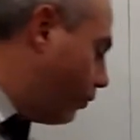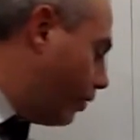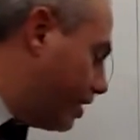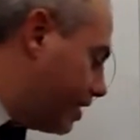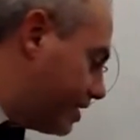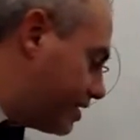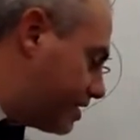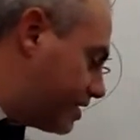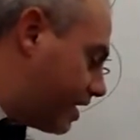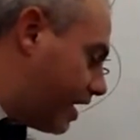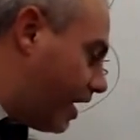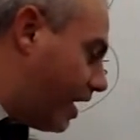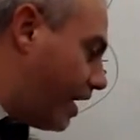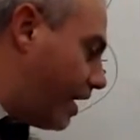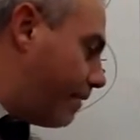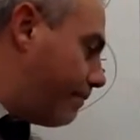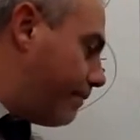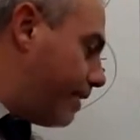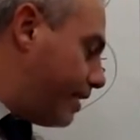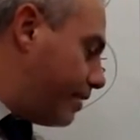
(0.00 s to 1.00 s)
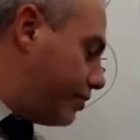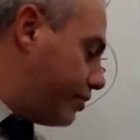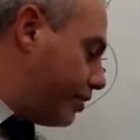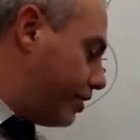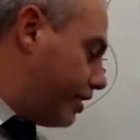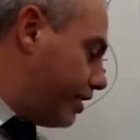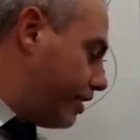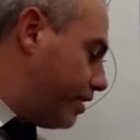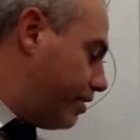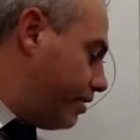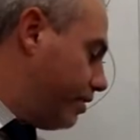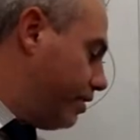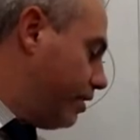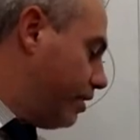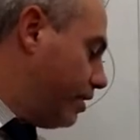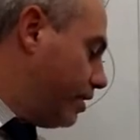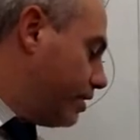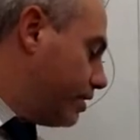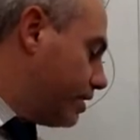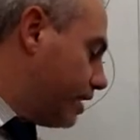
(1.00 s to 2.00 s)
what is time measured in?
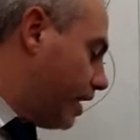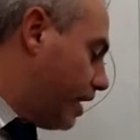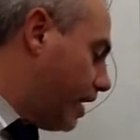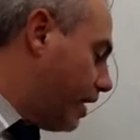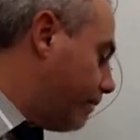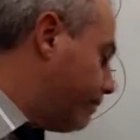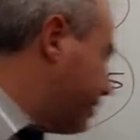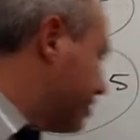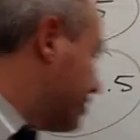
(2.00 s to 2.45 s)
Time